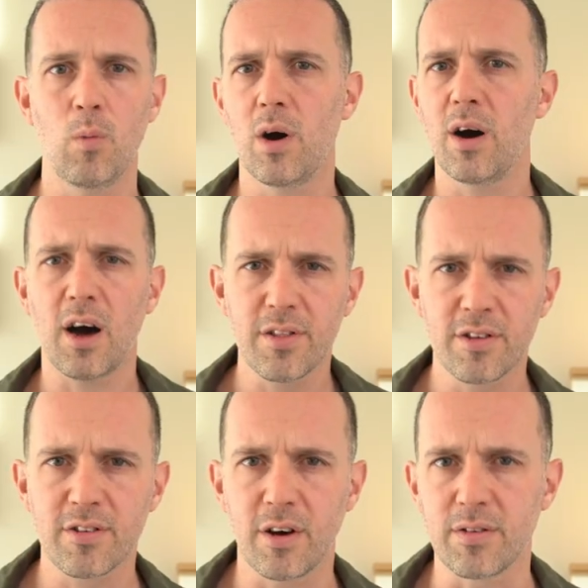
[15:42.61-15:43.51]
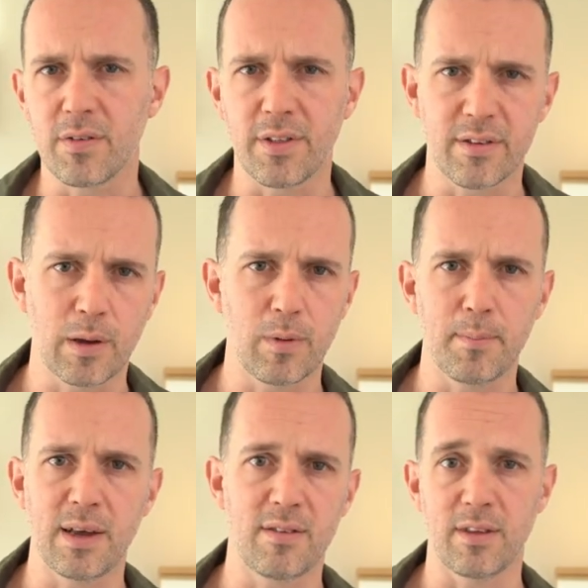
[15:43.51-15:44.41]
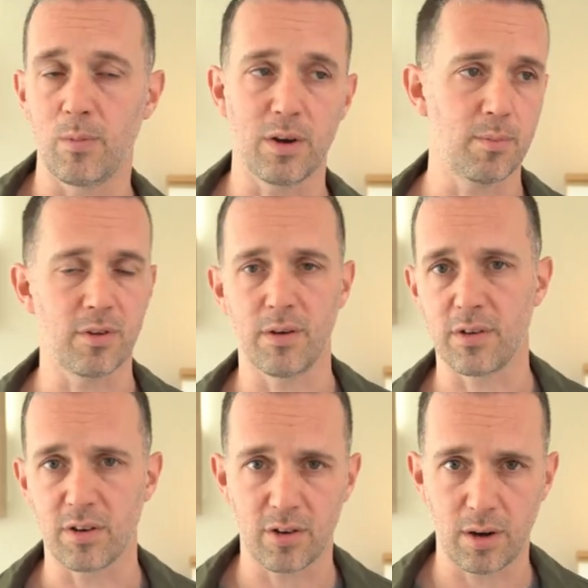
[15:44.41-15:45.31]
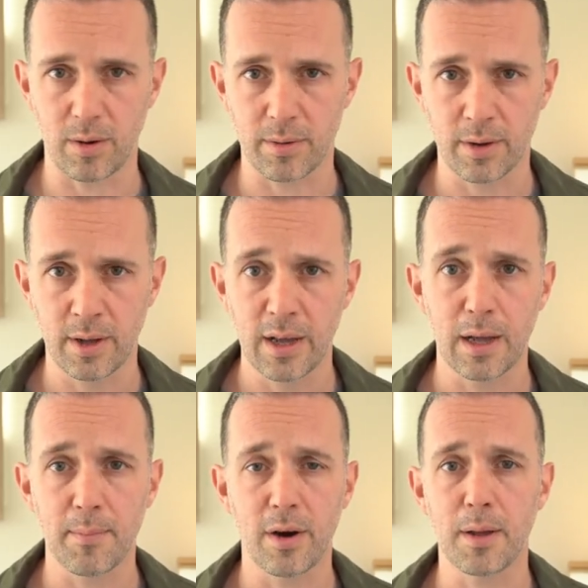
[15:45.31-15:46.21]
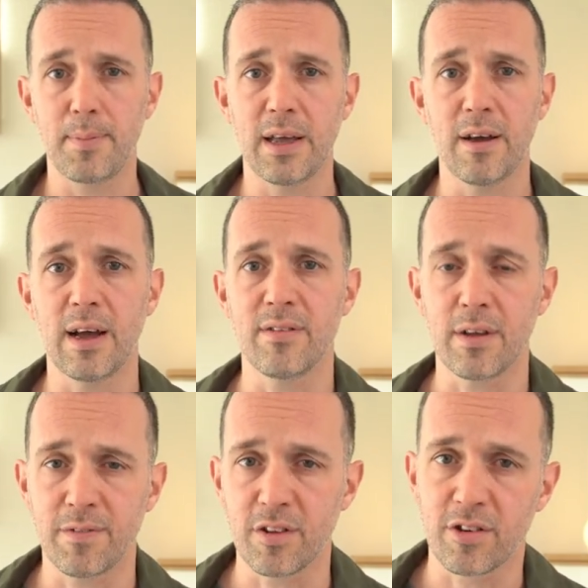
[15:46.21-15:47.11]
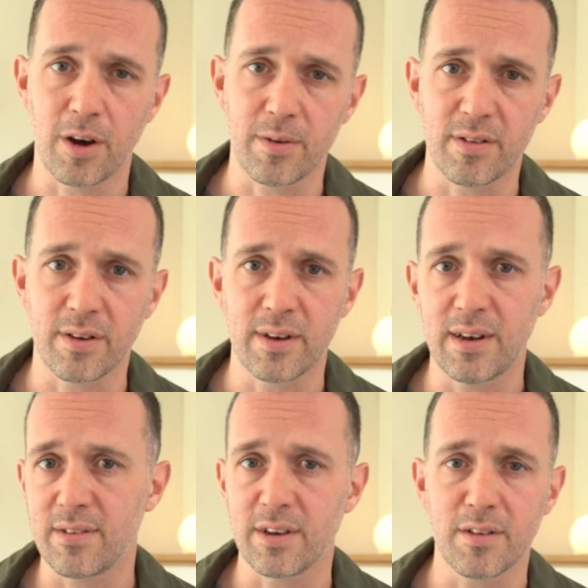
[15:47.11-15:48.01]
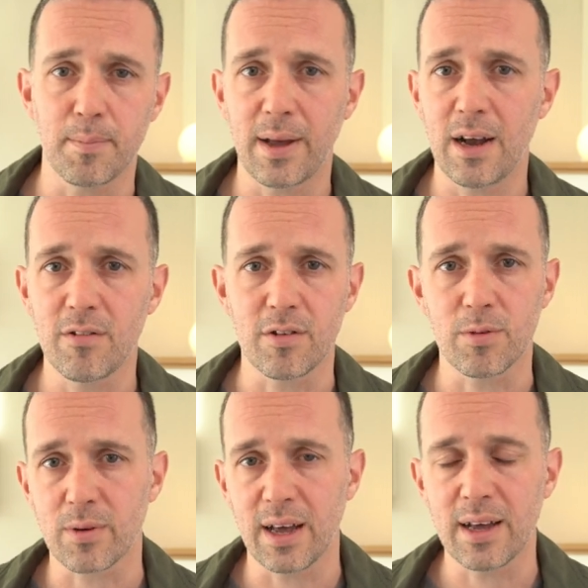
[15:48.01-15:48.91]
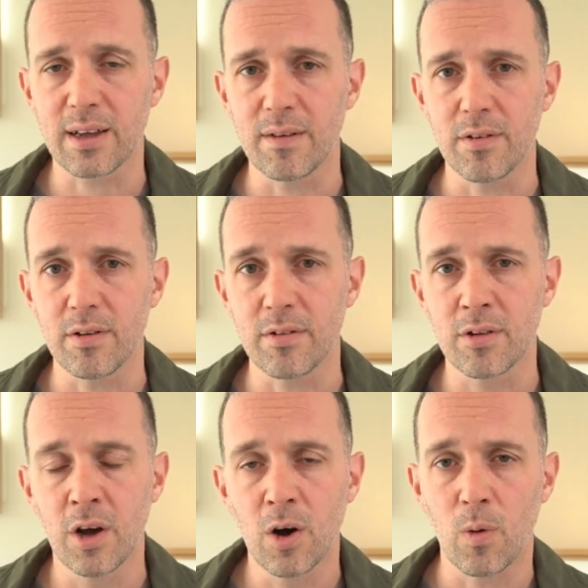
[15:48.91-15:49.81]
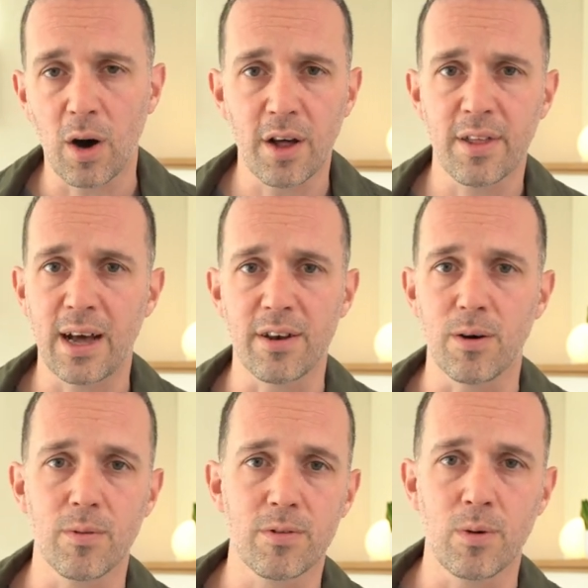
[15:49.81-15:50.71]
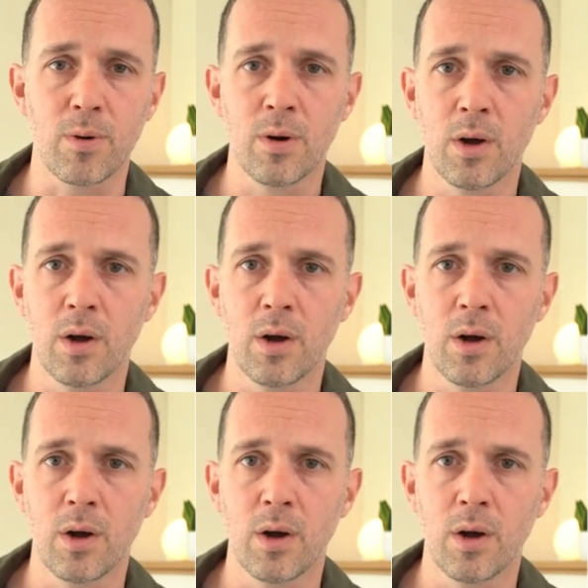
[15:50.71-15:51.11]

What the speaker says: what are other signs of this that we may see when observing a child? It might appear as if the child isn't listening to parents or caregivers or other adults, or